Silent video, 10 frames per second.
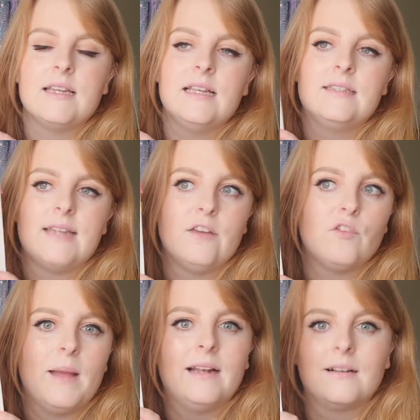is
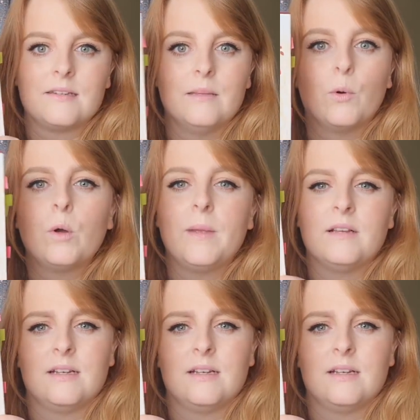detrimental to the book because I